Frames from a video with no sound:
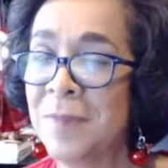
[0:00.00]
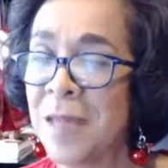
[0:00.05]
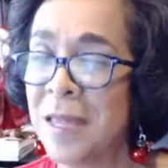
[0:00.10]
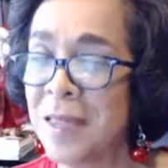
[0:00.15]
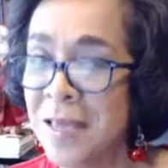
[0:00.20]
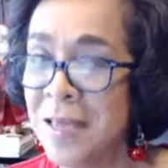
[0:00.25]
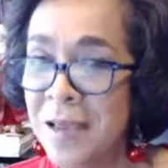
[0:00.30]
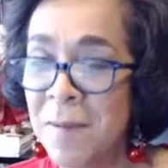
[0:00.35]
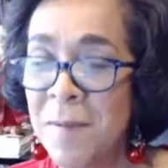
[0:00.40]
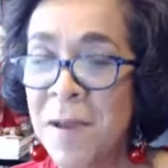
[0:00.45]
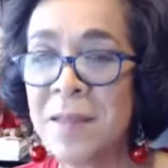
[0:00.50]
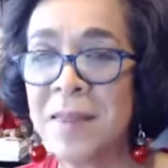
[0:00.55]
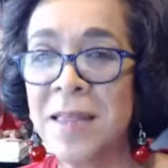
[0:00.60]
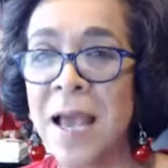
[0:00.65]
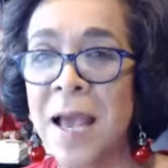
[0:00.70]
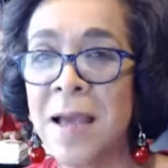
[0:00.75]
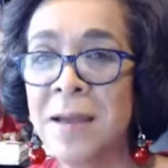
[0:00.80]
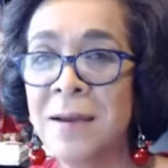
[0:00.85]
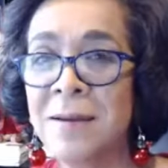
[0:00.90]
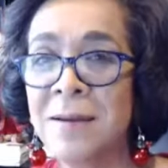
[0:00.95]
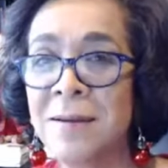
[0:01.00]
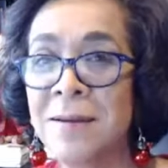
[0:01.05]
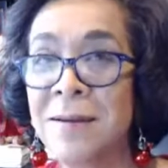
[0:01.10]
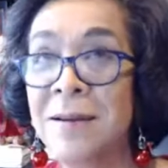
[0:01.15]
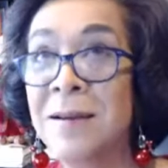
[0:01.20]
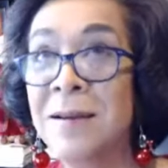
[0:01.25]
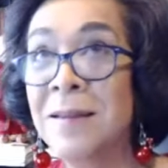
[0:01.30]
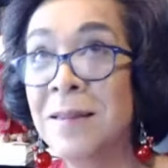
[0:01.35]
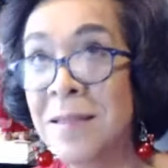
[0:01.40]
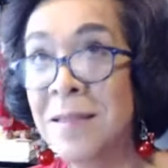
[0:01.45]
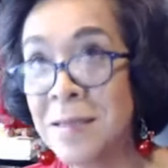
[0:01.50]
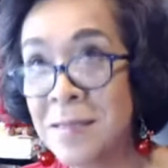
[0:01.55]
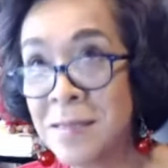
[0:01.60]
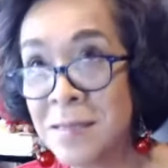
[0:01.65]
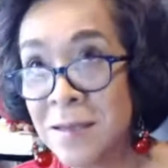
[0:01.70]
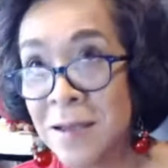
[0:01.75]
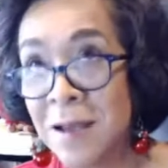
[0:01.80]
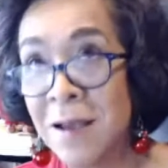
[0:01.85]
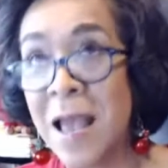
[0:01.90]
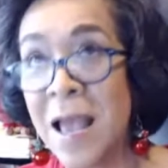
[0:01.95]
Think about that this
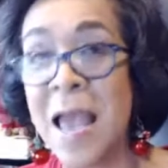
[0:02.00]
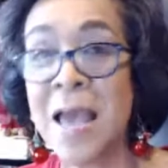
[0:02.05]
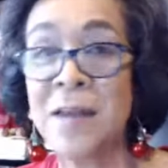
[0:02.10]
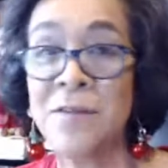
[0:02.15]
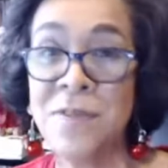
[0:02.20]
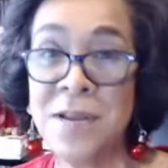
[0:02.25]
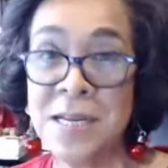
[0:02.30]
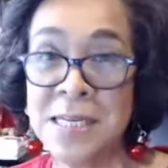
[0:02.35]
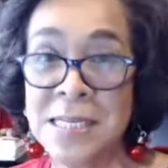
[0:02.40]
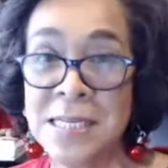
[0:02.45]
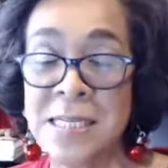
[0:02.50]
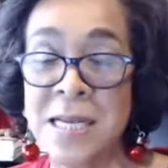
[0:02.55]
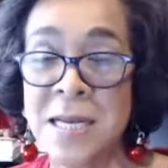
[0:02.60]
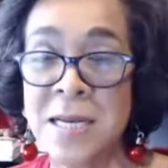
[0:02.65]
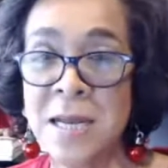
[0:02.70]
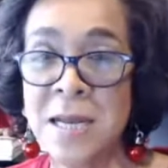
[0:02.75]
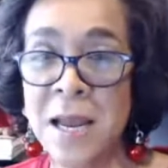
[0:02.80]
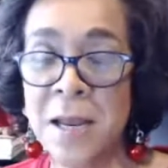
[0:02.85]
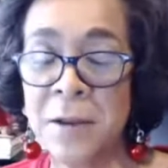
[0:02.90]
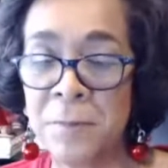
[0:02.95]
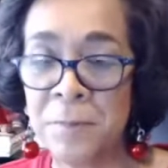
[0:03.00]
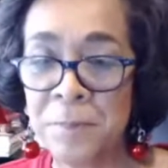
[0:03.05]
Advent Sunday.